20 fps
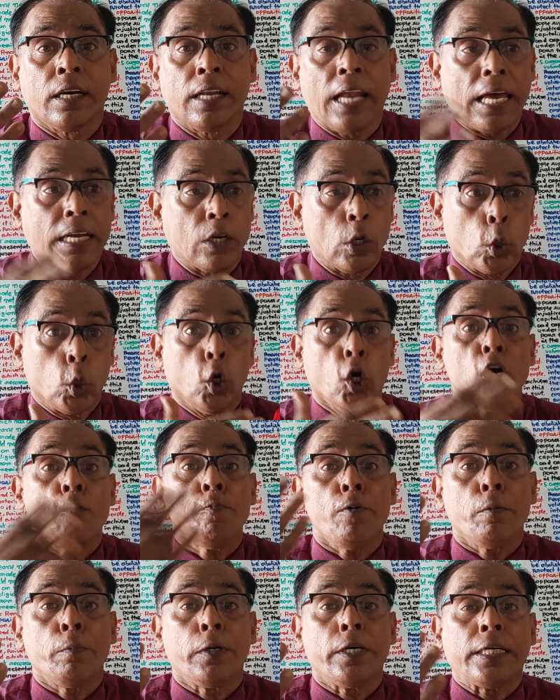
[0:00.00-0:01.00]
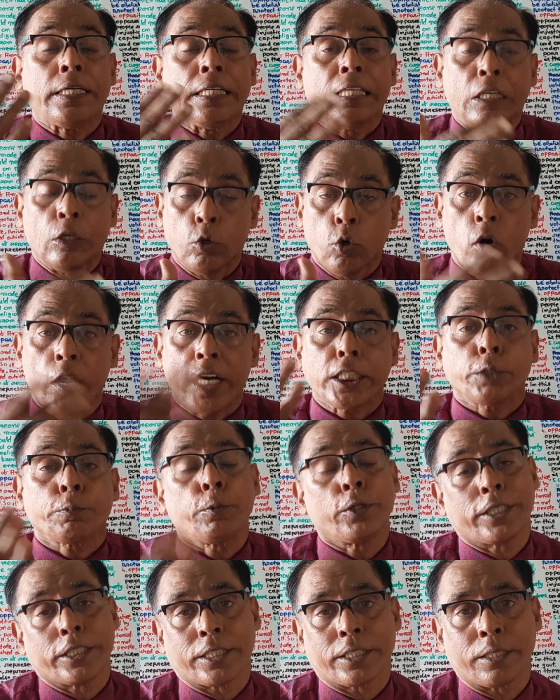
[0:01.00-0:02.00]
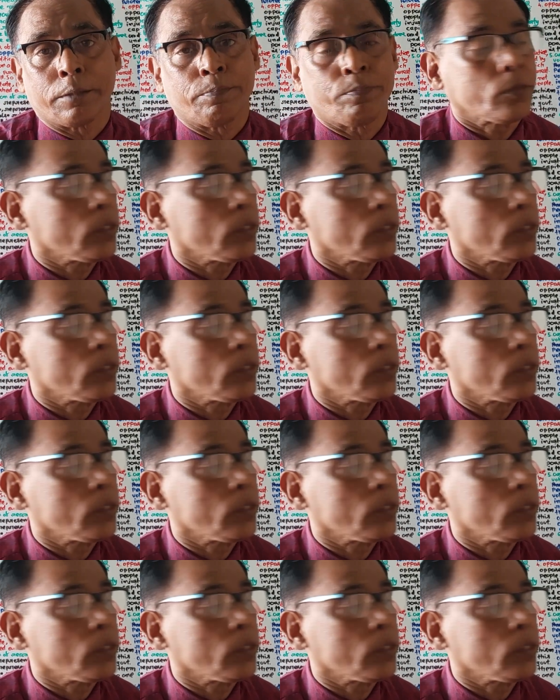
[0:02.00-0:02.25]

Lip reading: like no poverty, no exploitation.